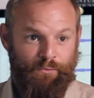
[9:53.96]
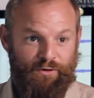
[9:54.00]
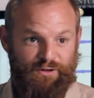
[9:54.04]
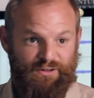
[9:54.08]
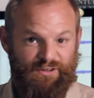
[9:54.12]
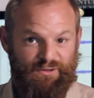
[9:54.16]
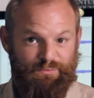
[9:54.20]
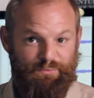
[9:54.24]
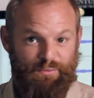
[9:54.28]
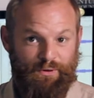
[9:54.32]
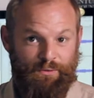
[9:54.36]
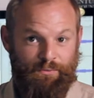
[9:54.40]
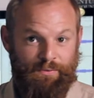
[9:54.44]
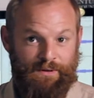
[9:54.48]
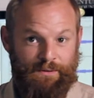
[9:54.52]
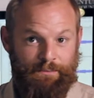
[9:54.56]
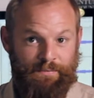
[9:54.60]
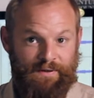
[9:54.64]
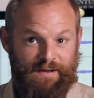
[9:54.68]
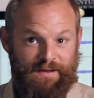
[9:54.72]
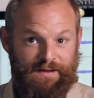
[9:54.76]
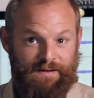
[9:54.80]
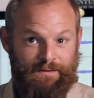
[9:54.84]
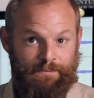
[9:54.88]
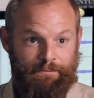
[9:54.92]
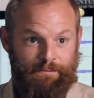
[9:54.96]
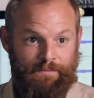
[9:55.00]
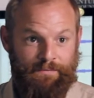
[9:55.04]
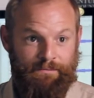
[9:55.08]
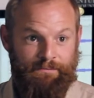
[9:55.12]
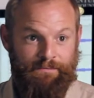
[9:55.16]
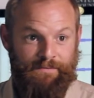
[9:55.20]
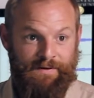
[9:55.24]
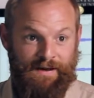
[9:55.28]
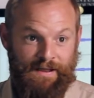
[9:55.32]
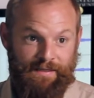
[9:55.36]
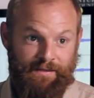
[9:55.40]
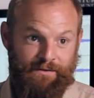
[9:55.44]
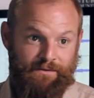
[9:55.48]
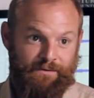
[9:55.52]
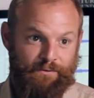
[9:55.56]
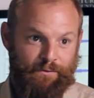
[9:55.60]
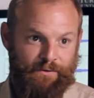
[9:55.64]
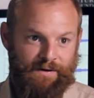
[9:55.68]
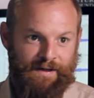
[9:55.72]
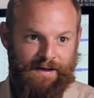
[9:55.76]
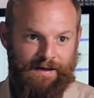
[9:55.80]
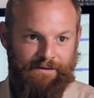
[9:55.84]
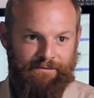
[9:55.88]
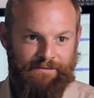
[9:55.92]
which would probably be another
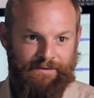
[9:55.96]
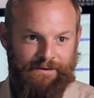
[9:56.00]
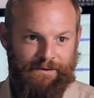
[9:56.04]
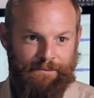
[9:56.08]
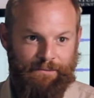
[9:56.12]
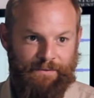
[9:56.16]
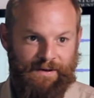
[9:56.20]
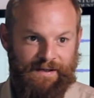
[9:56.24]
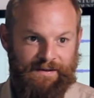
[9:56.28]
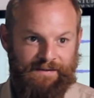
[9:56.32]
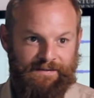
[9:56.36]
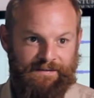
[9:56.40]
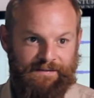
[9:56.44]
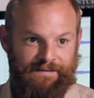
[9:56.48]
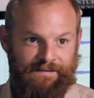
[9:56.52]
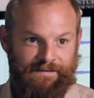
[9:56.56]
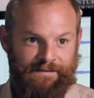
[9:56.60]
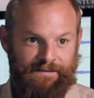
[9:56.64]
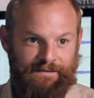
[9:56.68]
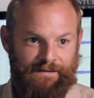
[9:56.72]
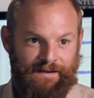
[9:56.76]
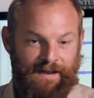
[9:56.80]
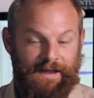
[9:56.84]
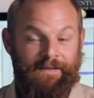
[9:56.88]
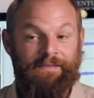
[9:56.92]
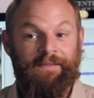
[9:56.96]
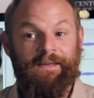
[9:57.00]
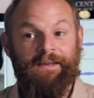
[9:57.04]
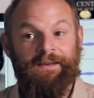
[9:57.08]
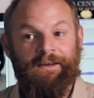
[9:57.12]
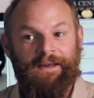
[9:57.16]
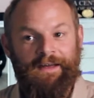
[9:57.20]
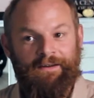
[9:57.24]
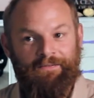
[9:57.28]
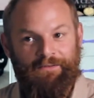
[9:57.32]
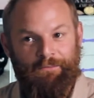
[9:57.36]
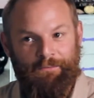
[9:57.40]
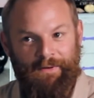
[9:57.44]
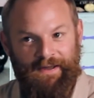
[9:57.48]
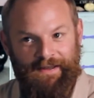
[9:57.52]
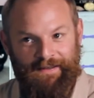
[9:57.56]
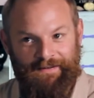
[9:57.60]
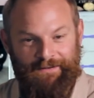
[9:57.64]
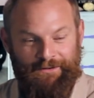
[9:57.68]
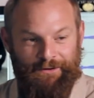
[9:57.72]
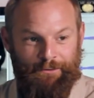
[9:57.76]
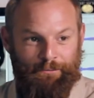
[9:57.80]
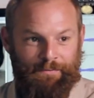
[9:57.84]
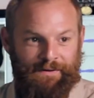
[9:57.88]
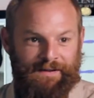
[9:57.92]
2.5 terabytes. And then you have to make
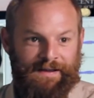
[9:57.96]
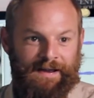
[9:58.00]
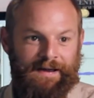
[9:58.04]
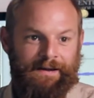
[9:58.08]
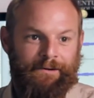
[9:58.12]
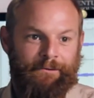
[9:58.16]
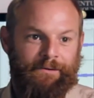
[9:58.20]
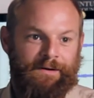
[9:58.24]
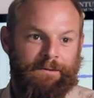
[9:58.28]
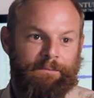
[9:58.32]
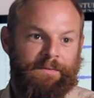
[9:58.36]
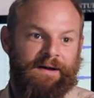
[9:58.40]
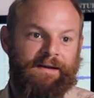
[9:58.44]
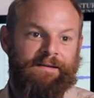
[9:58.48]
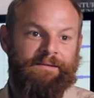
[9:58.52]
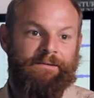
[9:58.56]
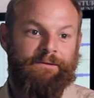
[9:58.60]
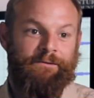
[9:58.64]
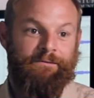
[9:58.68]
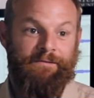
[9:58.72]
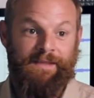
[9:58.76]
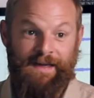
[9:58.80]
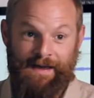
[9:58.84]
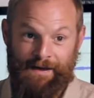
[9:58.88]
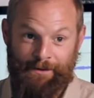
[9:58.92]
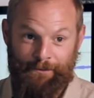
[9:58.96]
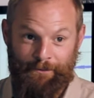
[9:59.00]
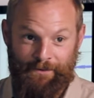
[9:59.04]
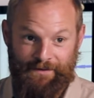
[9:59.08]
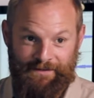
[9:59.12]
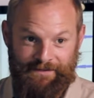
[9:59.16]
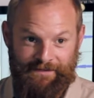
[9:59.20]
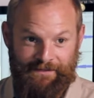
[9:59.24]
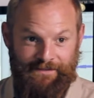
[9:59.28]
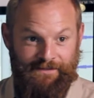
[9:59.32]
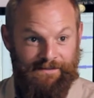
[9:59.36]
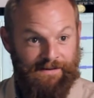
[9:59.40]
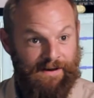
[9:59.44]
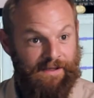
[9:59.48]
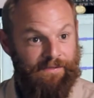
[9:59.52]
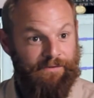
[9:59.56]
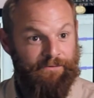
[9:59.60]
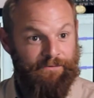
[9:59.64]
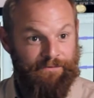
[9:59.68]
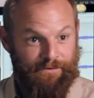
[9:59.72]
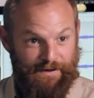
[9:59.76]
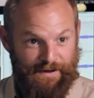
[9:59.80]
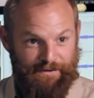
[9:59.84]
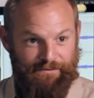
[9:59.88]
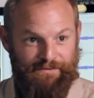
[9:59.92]
a duplicator and a master of that, which is another
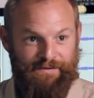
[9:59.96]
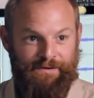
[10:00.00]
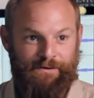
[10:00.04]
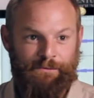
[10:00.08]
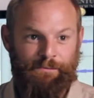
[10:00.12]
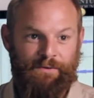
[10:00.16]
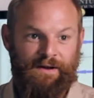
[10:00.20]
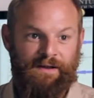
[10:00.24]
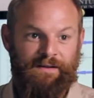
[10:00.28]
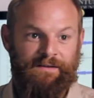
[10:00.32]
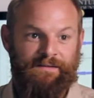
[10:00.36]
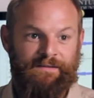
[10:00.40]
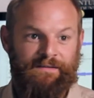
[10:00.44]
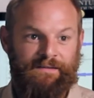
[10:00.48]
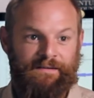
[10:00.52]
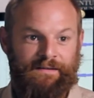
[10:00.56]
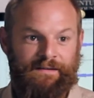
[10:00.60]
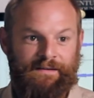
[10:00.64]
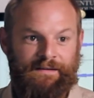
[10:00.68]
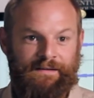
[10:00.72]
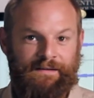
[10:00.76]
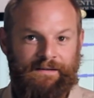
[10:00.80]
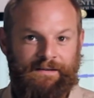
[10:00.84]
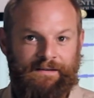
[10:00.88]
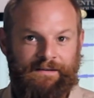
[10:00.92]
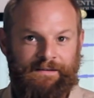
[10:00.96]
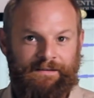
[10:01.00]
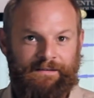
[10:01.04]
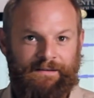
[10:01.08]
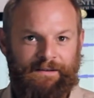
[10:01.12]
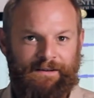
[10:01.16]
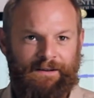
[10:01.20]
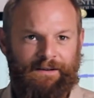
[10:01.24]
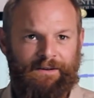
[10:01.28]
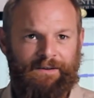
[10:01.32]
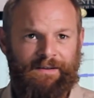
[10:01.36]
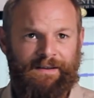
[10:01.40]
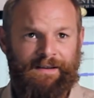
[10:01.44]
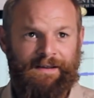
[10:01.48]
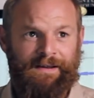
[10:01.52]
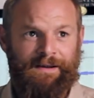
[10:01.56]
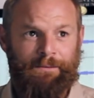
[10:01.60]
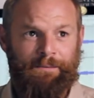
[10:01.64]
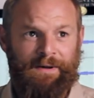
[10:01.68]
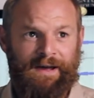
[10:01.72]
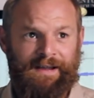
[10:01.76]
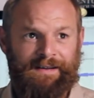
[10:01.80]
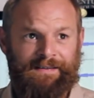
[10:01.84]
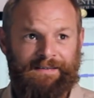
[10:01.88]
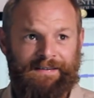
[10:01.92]
5 terabytes. So you're looking at
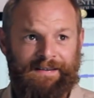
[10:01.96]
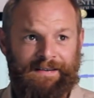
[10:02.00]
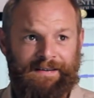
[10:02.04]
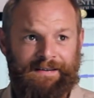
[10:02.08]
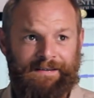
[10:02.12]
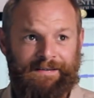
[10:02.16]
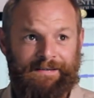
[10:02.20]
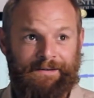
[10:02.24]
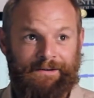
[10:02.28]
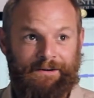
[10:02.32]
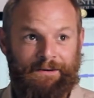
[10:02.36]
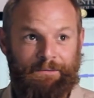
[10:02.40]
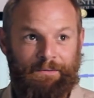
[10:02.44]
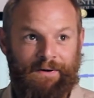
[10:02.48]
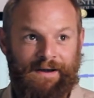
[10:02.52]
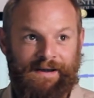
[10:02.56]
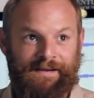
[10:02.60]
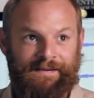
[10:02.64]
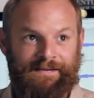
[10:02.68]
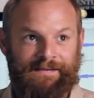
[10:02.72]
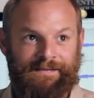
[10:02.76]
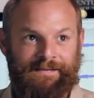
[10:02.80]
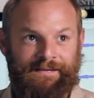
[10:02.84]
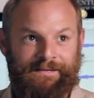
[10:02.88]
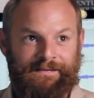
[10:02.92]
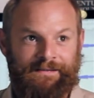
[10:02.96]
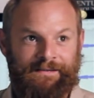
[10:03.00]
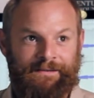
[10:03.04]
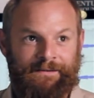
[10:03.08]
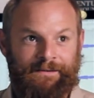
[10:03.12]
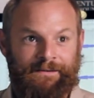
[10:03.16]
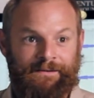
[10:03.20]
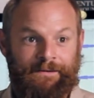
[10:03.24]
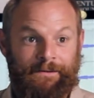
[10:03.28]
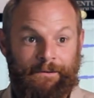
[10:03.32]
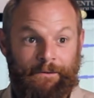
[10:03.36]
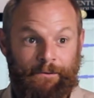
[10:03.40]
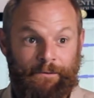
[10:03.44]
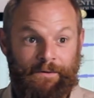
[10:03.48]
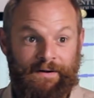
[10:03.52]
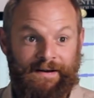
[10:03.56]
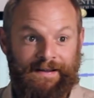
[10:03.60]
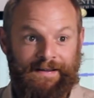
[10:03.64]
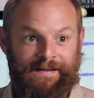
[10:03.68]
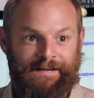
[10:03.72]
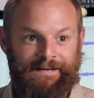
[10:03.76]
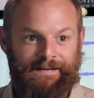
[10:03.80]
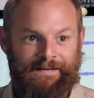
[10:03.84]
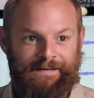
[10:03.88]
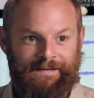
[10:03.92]
about 10 terabytes
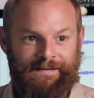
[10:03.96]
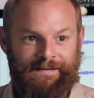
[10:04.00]
already